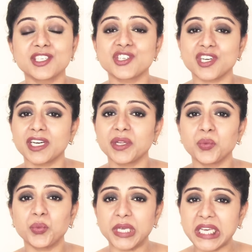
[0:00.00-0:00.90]

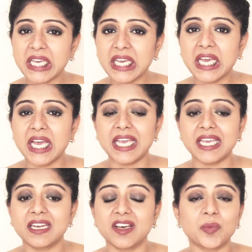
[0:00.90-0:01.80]
constructive way,
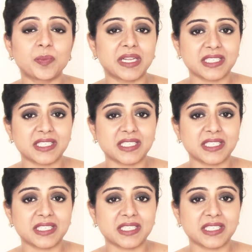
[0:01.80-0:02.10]
in a